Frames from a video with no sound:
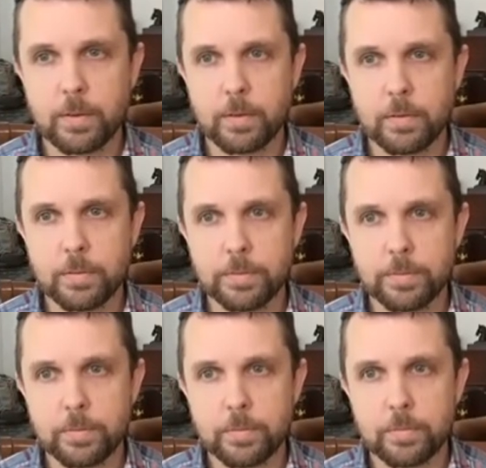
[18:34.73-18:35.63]

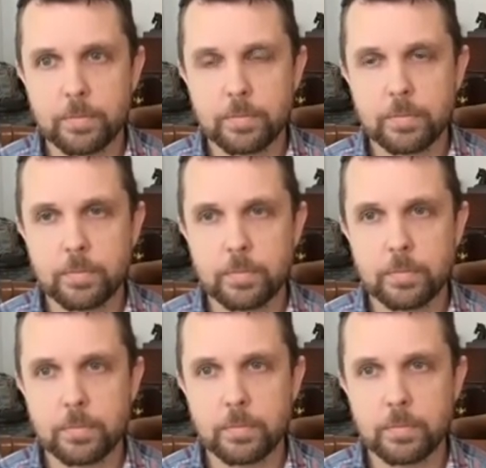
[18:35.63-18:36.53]

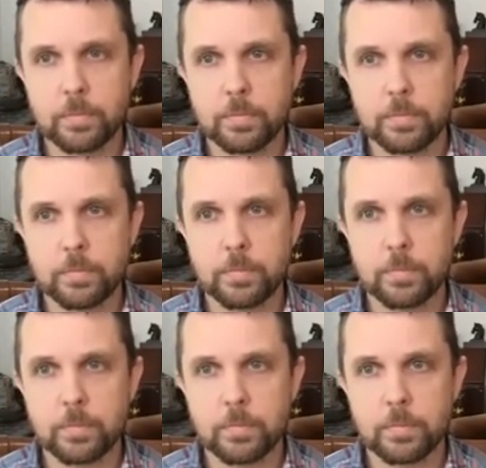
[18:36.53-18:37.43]

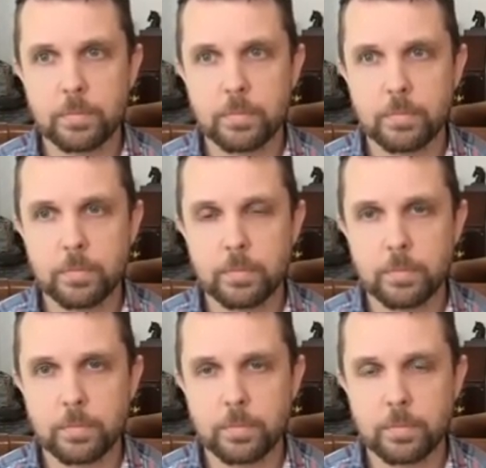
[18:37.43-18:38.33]

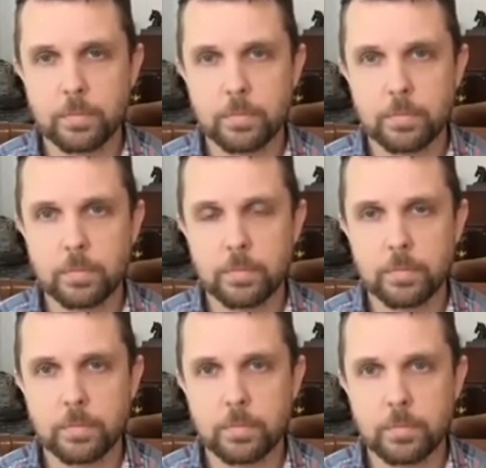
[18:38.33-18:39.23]

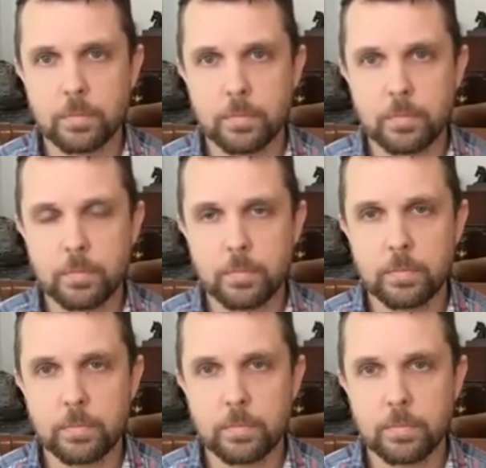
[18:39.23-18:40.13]

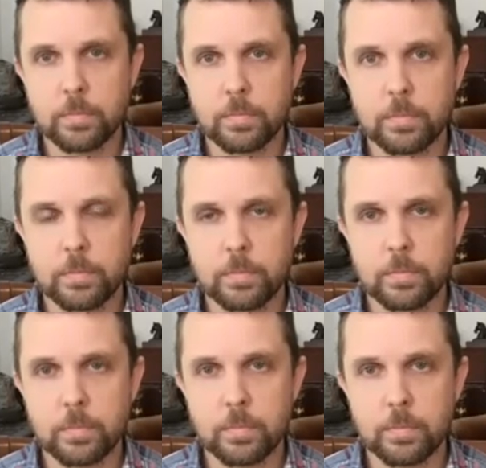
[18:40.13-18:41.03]
This person isn't speaking.